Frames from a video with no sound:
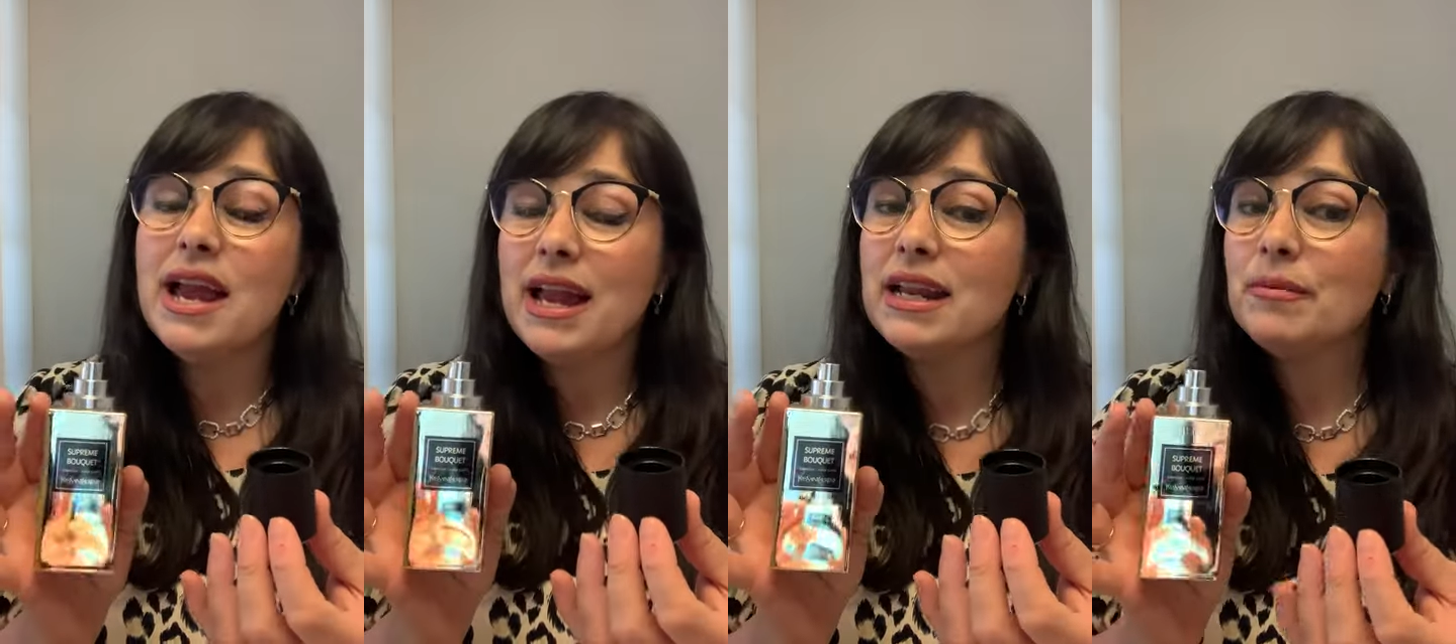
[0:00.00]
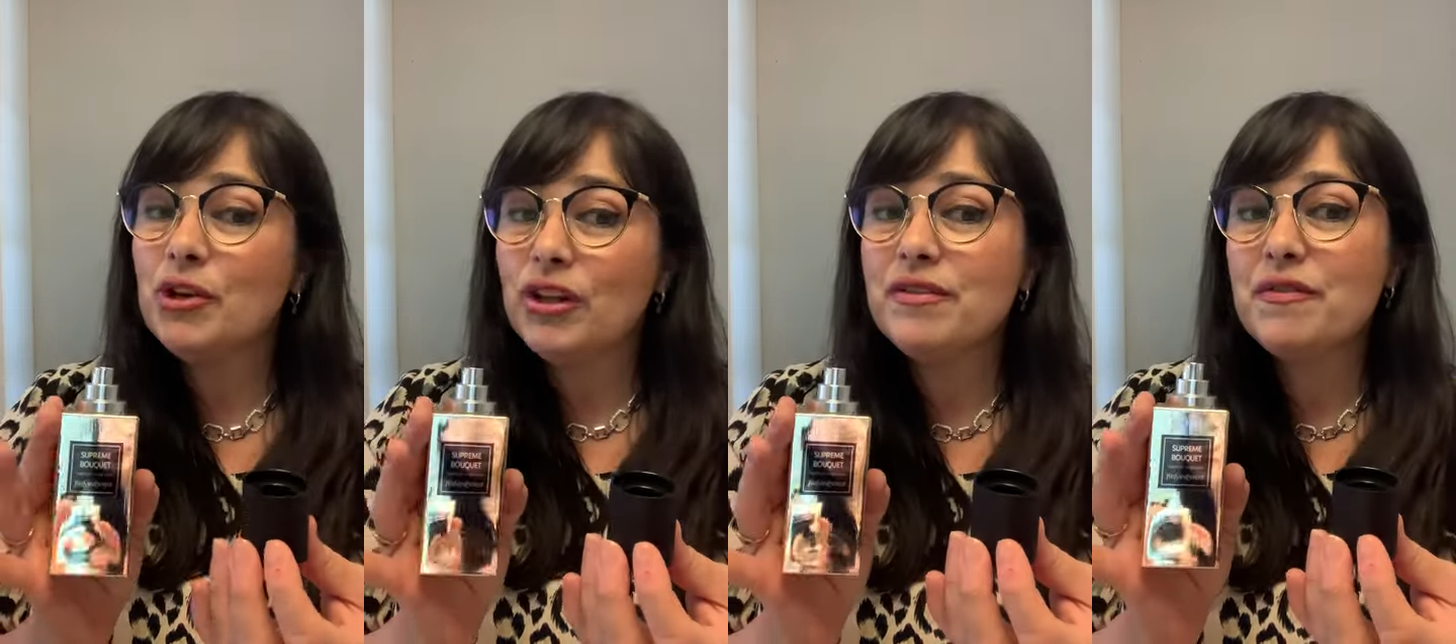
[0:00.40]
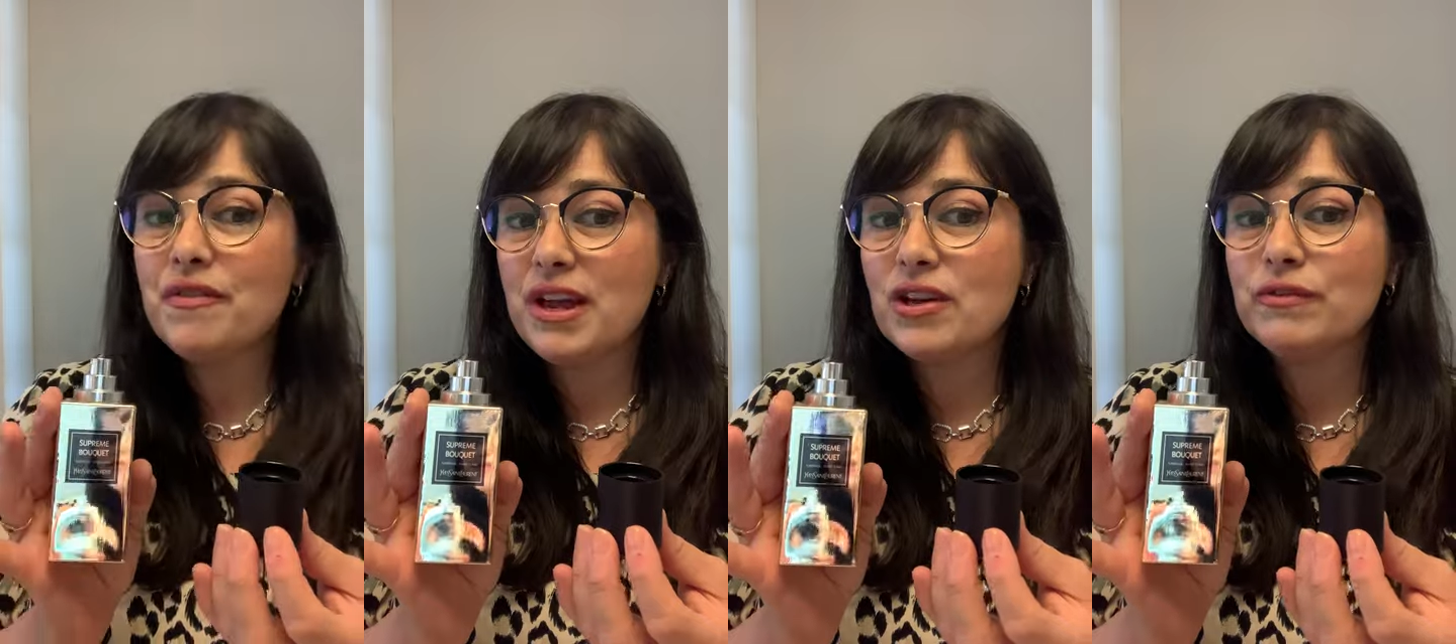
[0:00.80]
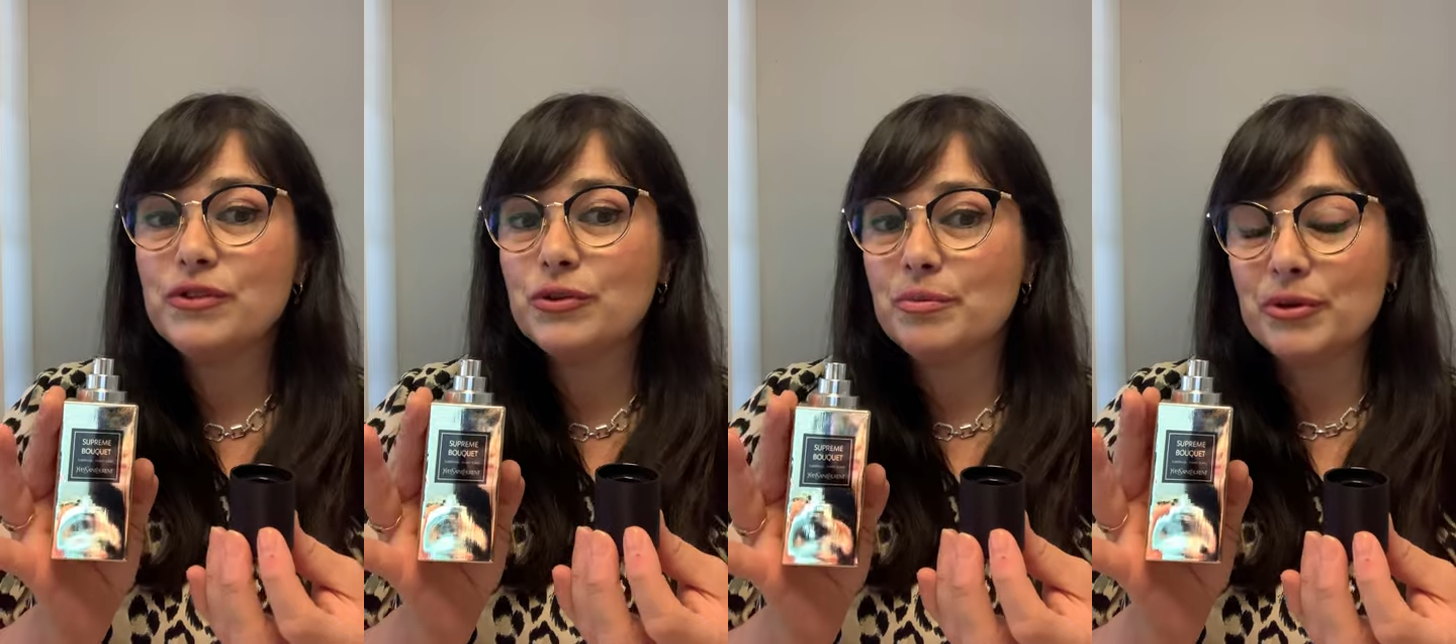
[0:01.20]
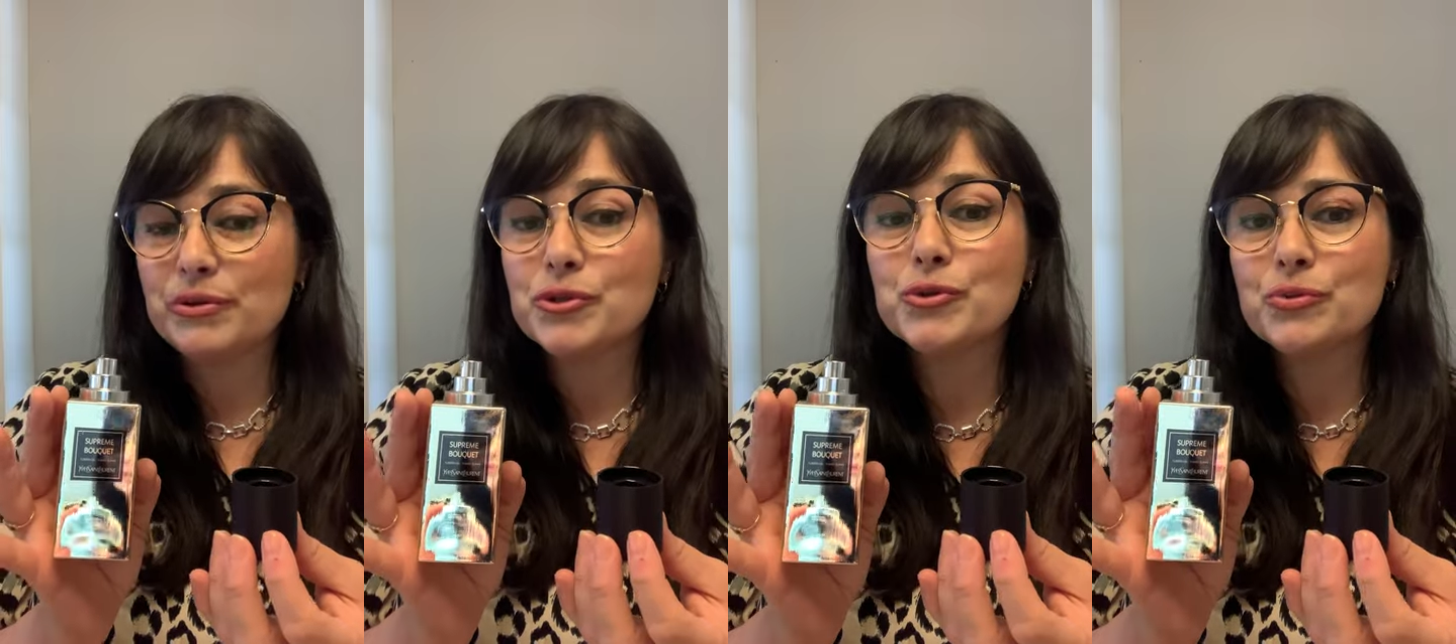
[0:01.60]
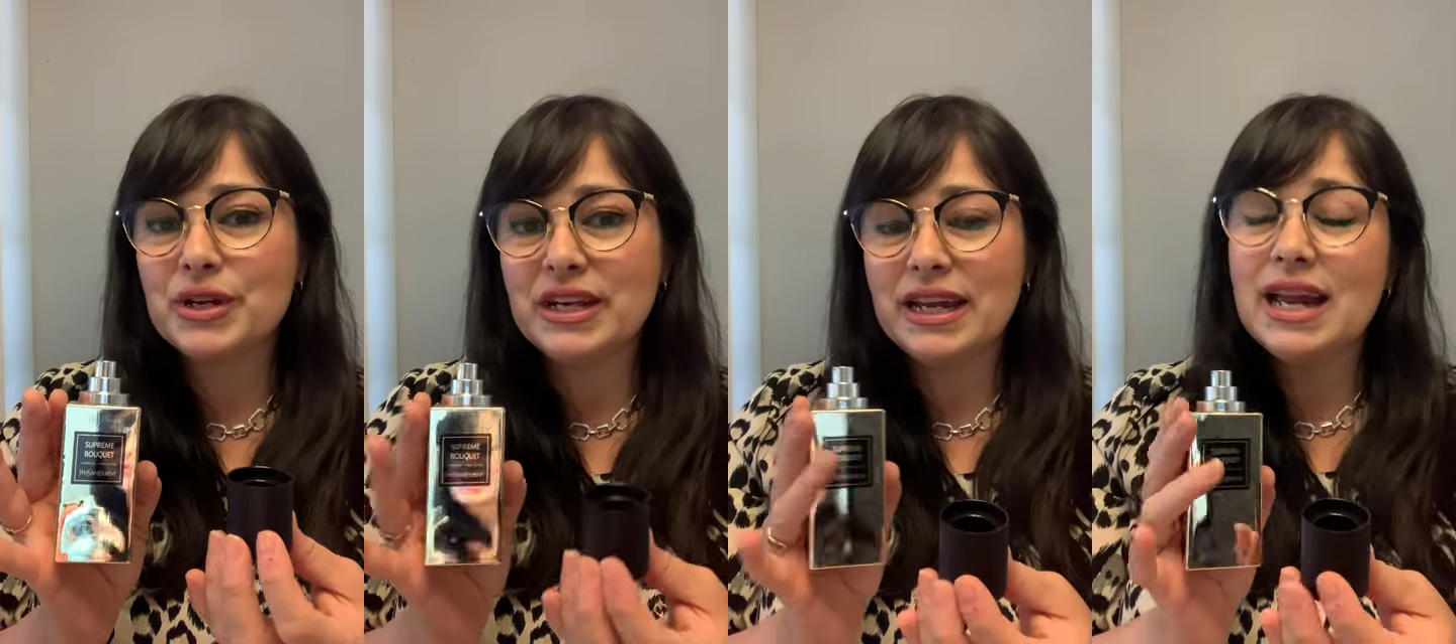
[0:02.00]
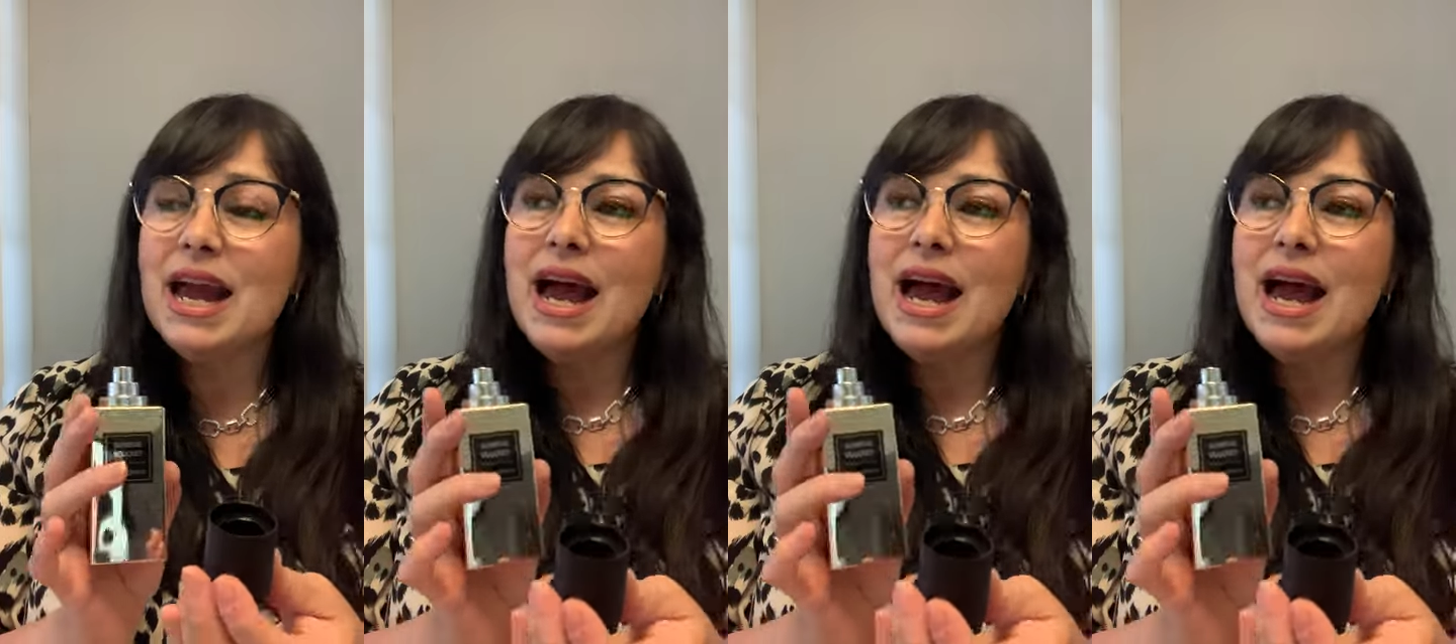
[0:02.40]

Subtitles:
And I'm not a fan of tuberose, really.